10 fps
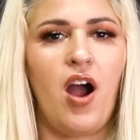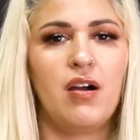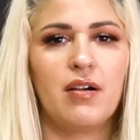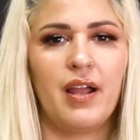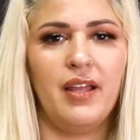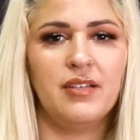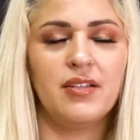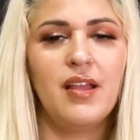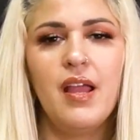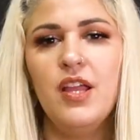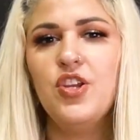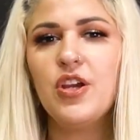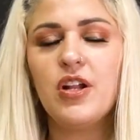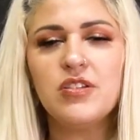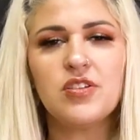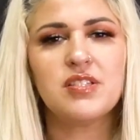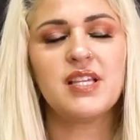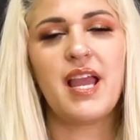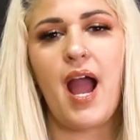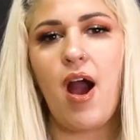All right. You can also
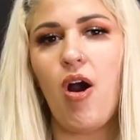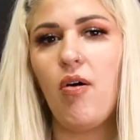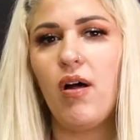see how